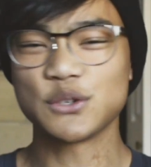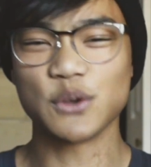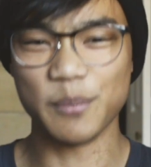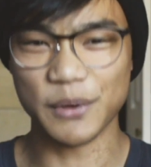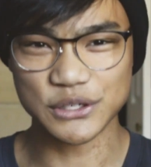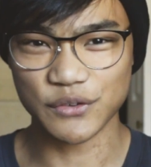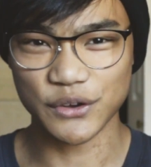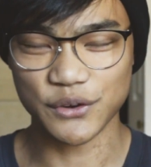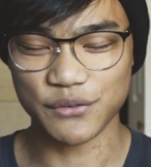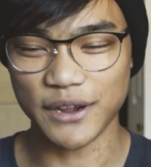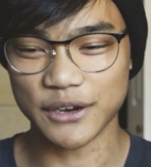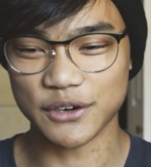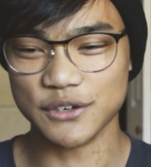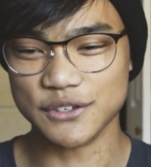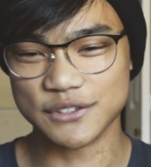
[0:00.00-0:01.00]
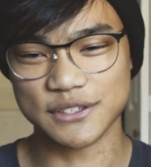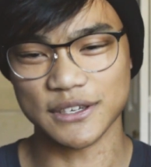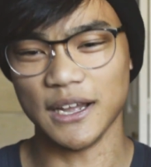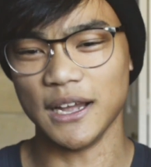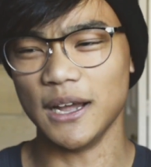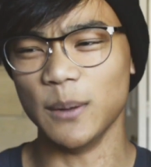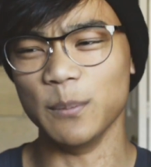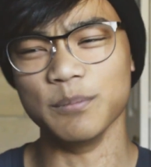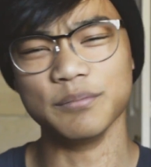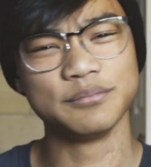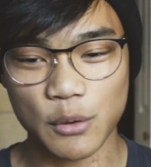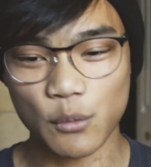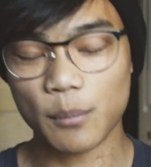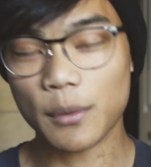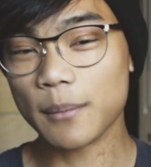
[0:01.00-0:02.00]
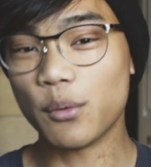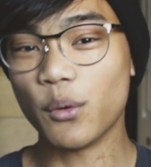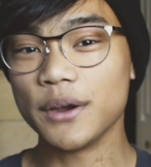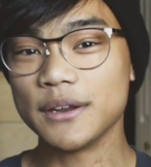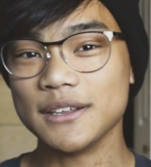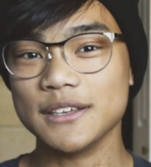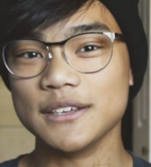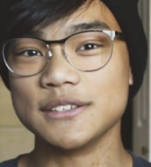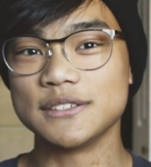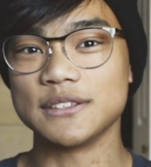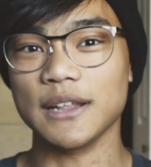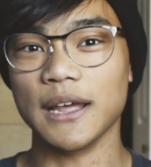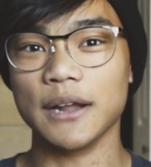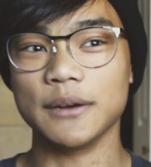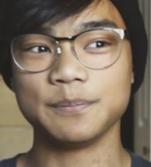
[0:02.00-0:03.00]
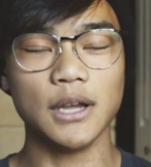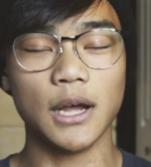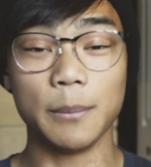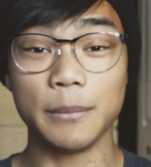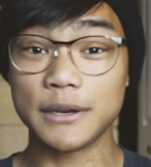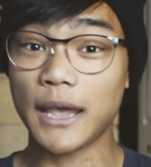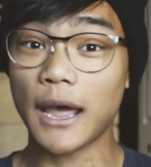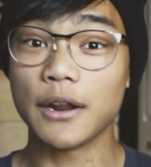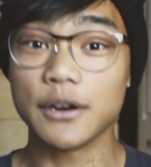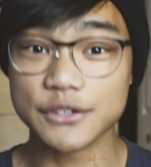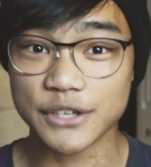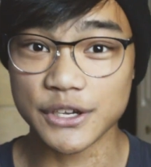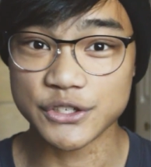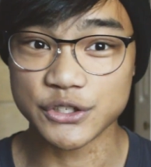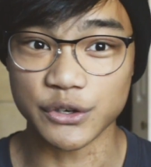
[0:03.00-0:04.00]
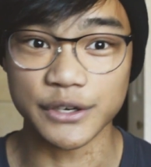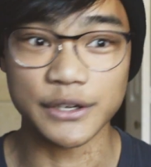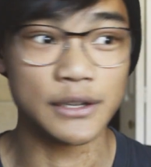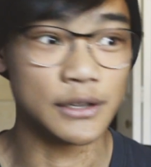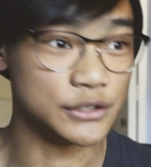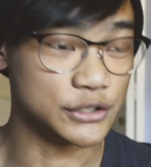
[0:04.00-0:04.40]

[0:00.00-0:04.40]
also a bunch of other factors, but what my point is that in Canada's history,